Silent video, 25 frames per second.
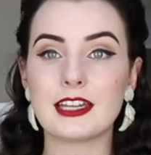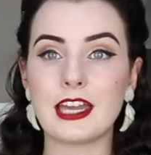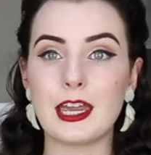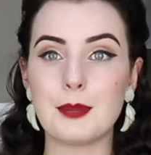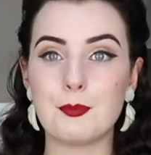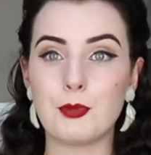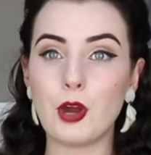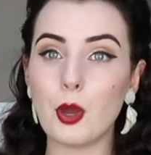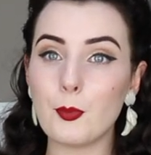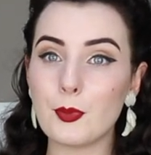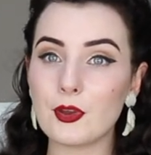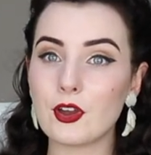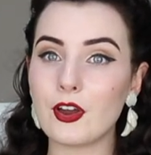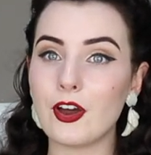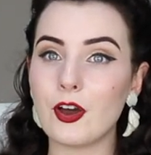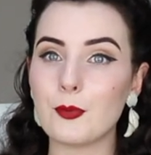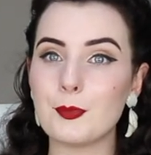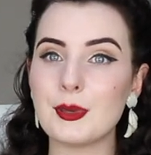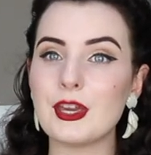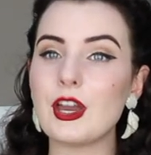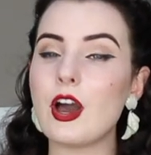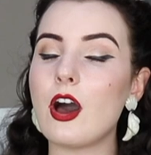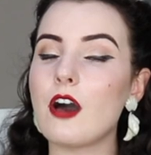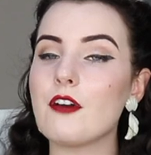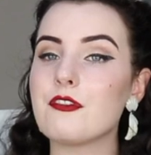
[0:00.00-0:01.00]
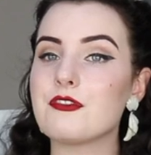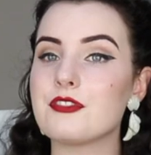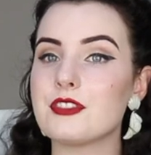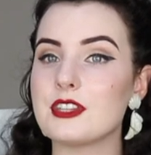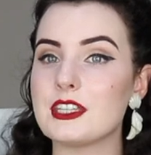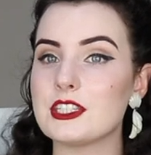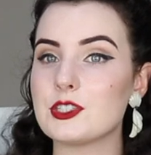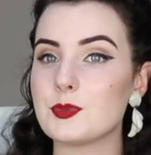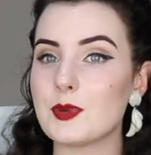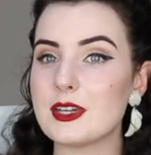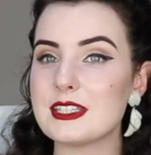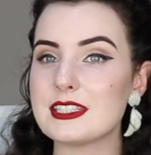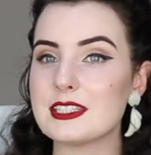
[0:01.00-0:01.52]
a proper copy of
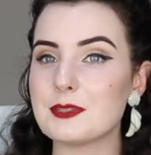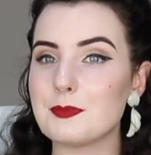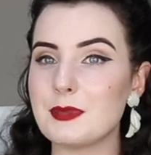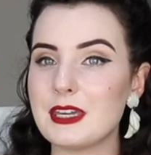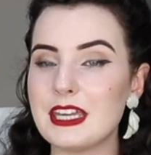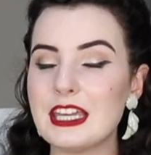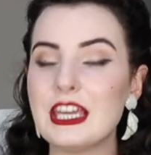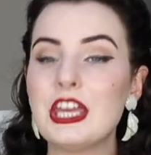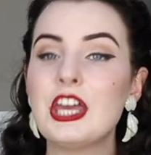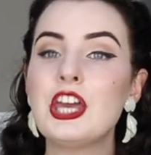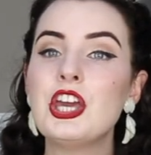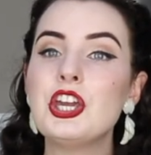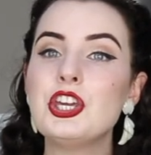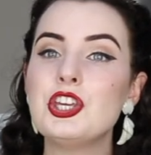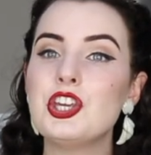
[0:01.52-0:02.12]
this recipe,